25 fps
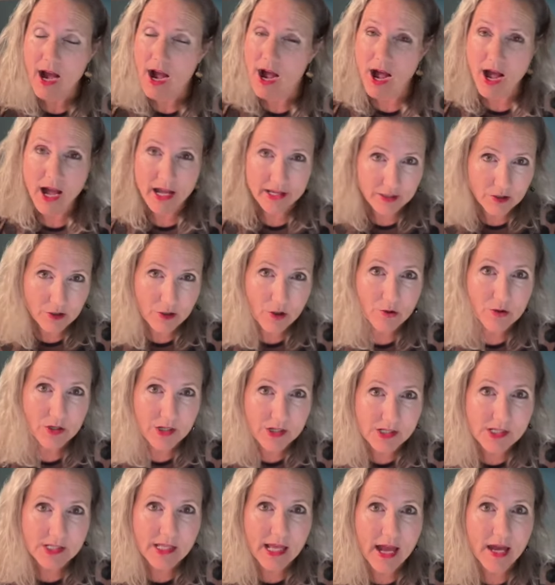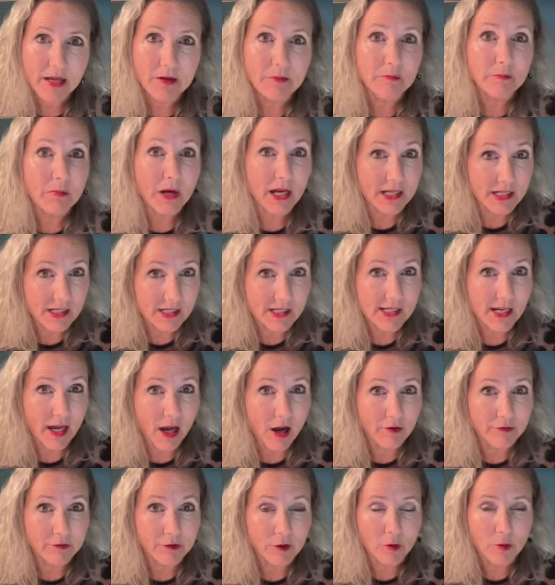I noticed that
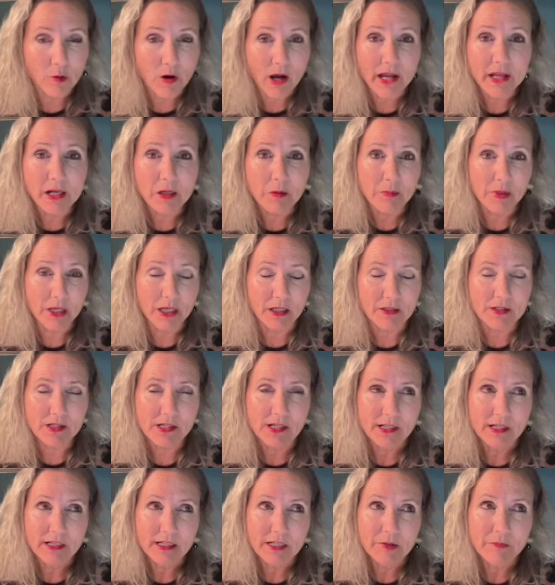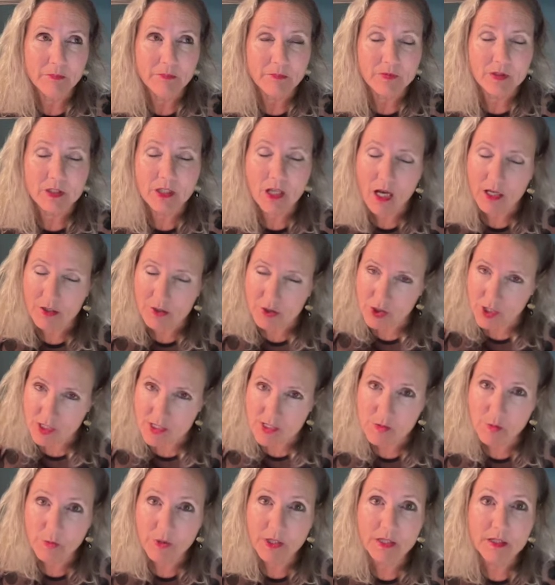myself quite a bit, not
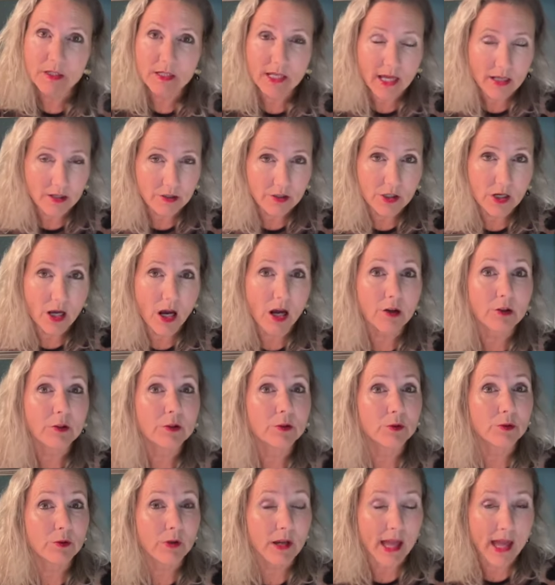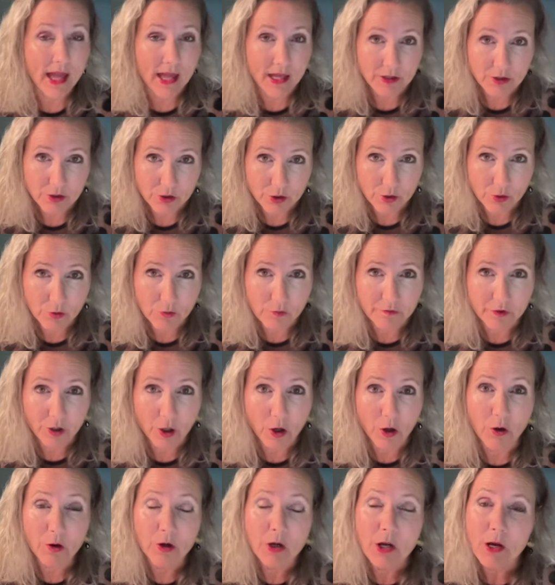just with Netanyahu and
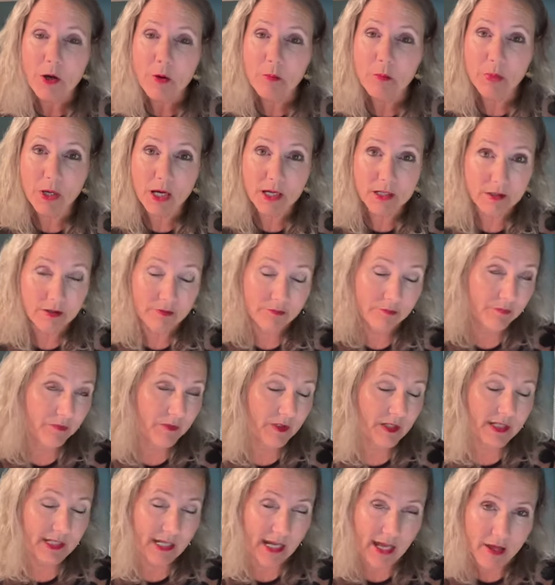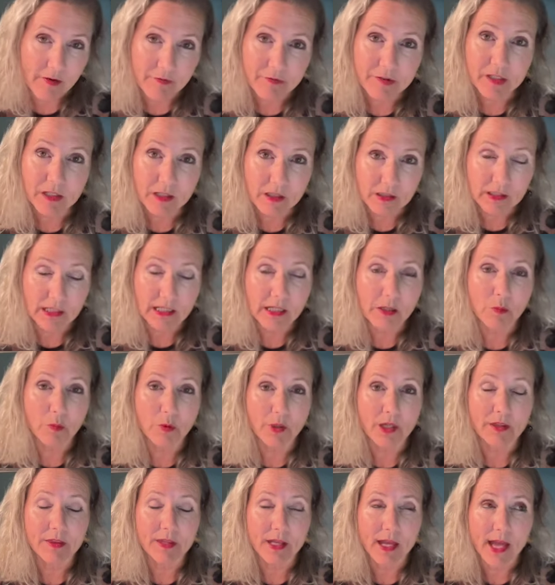Yuval, but definitely
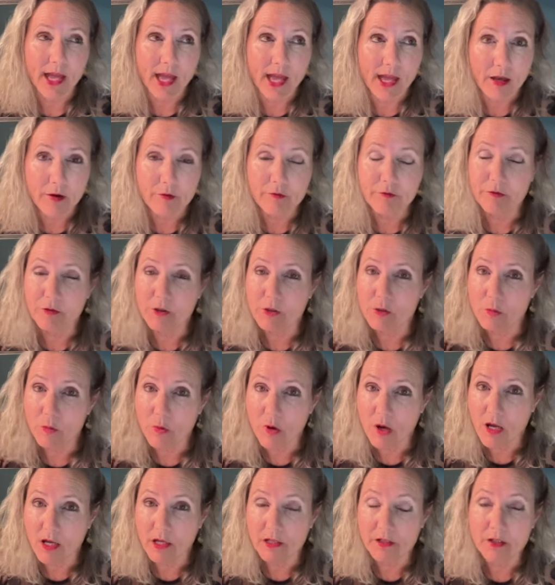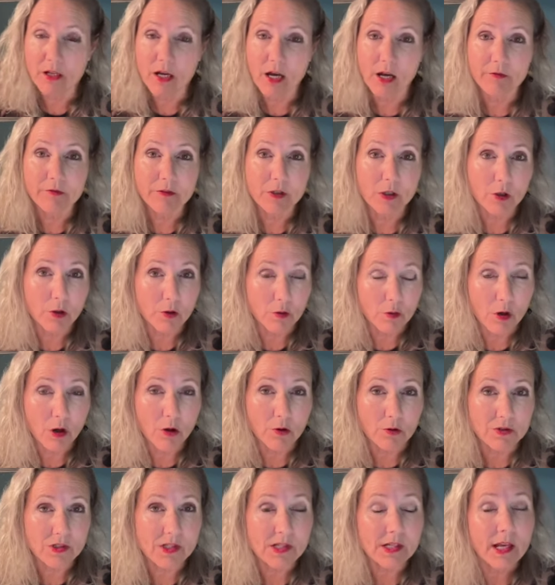with every one of the
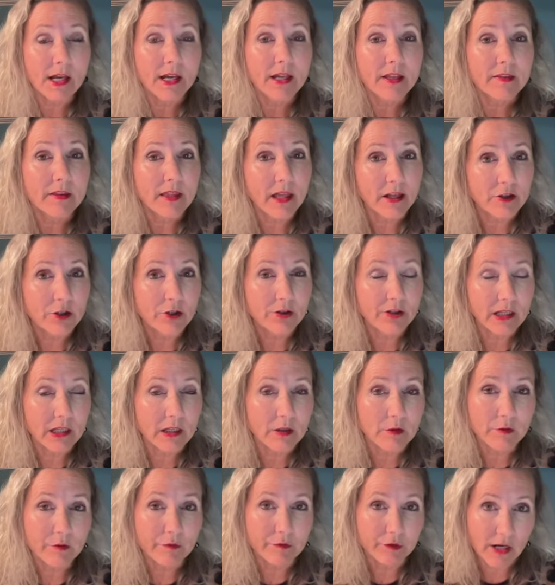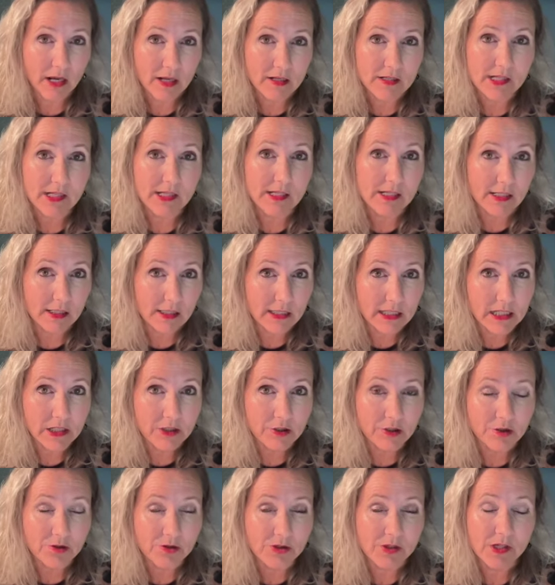quotes that are in Frances
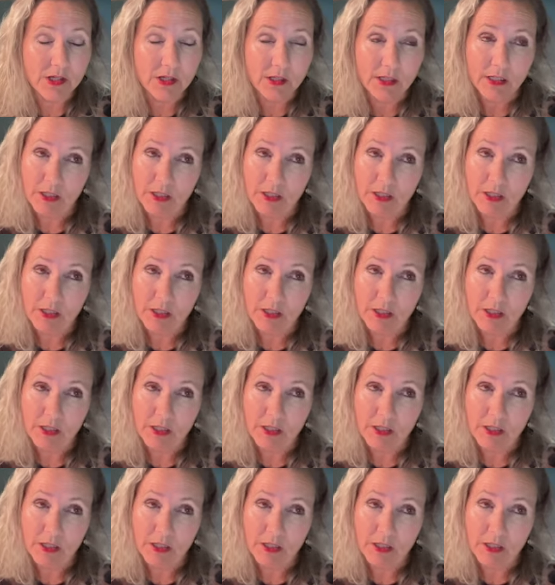Leader's